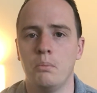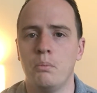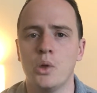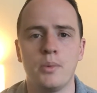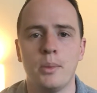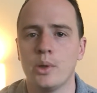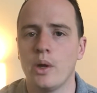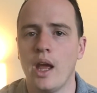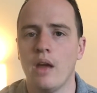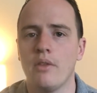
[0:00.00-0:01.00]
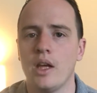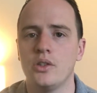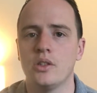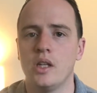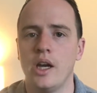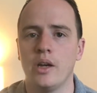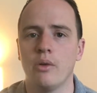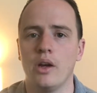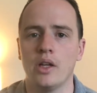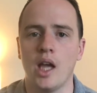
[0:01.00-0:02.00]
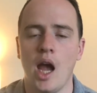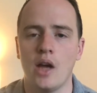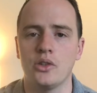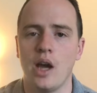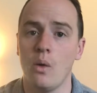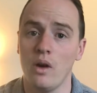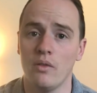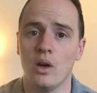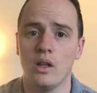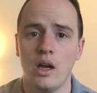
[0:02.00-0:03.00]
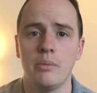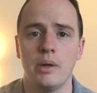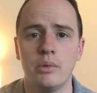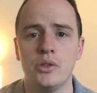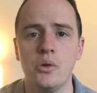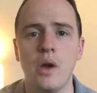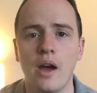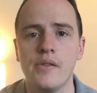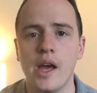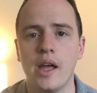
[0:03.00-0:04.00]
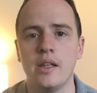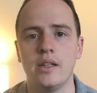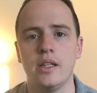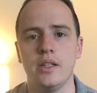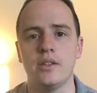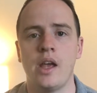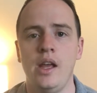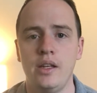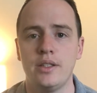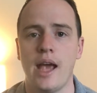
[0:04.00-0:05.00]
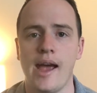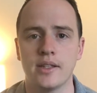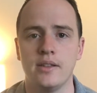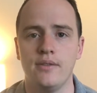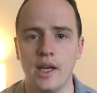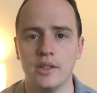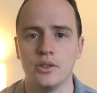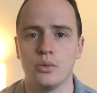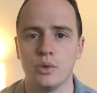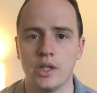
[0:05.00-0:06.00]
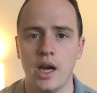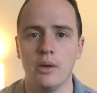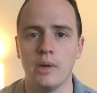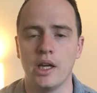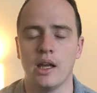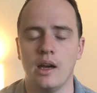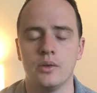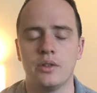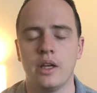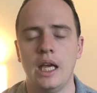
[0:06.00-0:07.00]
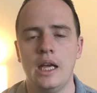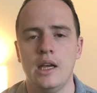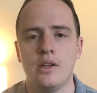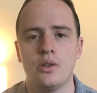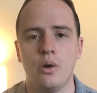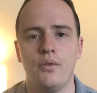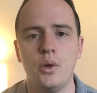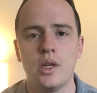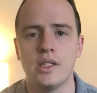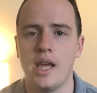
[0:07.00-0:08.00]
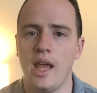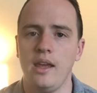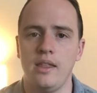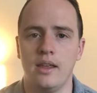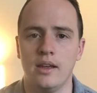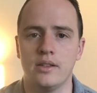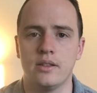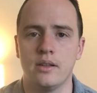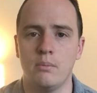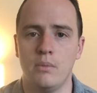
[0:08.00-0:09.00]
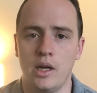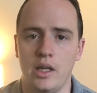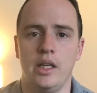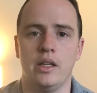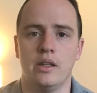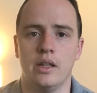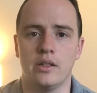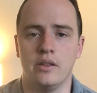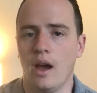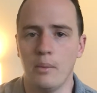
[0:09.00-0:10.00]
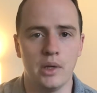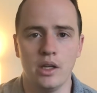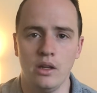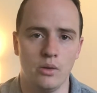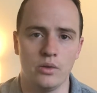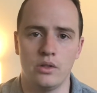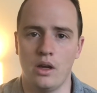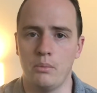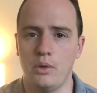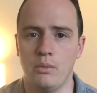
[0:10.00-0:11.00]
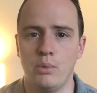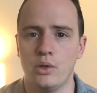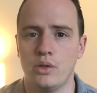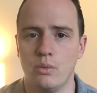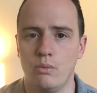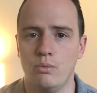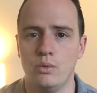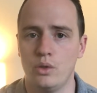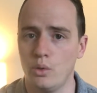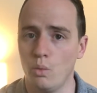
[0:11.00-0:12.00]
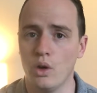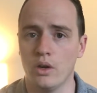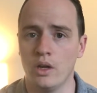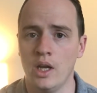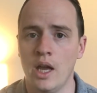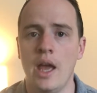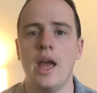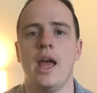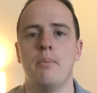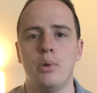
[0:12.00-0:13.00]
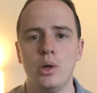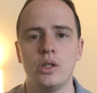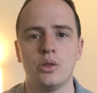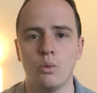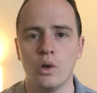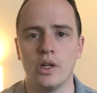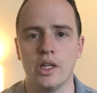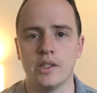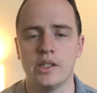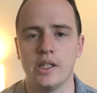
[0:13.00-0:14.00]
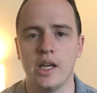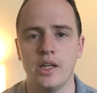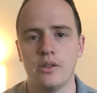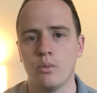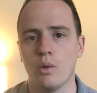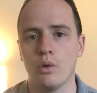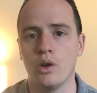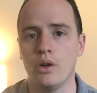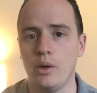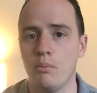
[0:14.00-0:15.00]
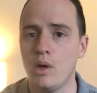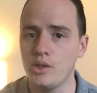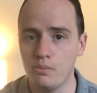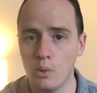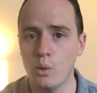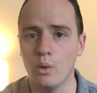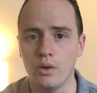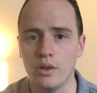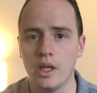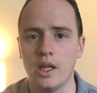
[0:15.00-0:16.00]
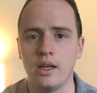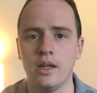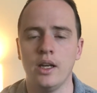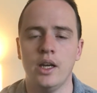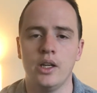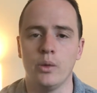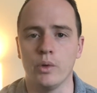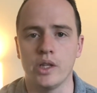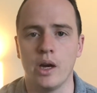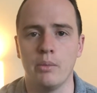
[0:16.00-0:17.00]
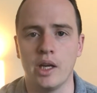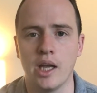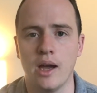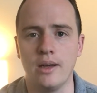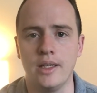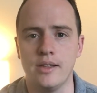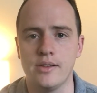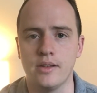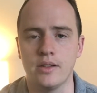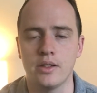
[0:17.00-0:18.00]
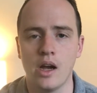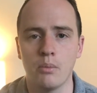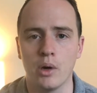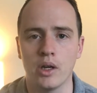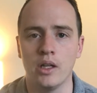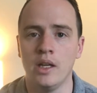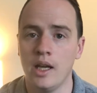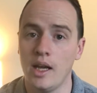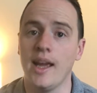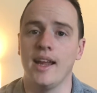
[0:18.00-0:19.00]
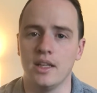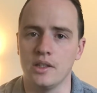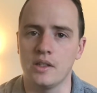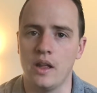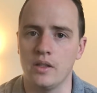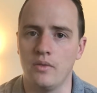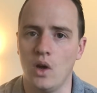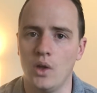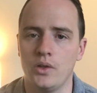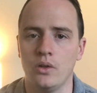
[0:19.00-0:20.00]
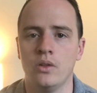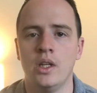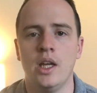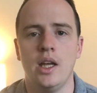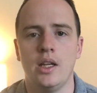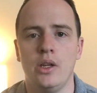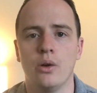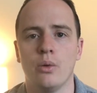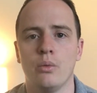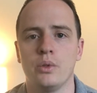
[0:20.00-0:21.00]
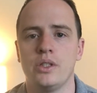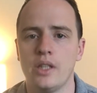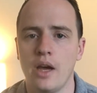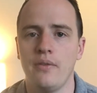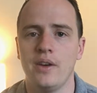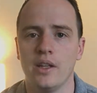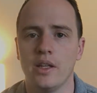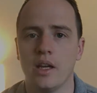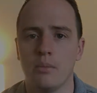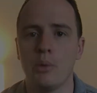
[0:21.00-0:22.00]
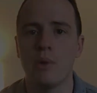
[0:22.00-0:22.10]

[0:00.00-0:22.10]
Most people don't have that just lying around in cash. However, a lot of people do have that in these tax-advantaged retirement accounts. So if you can take this money that's not being used, not being put to work, and put it to work in a syndication where we're earning much more than your retirement account is in the stock market, and it's less volatile, you're definitely going to be